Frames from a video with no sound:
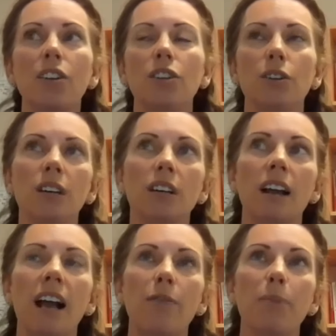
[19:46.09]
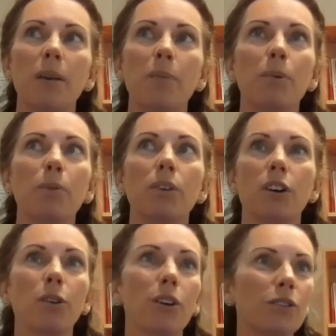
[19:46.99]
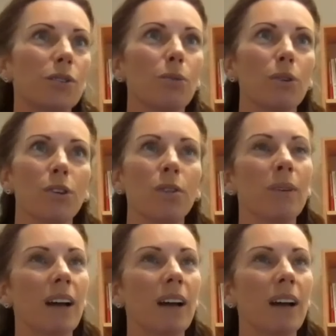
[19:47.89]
You can have people across the room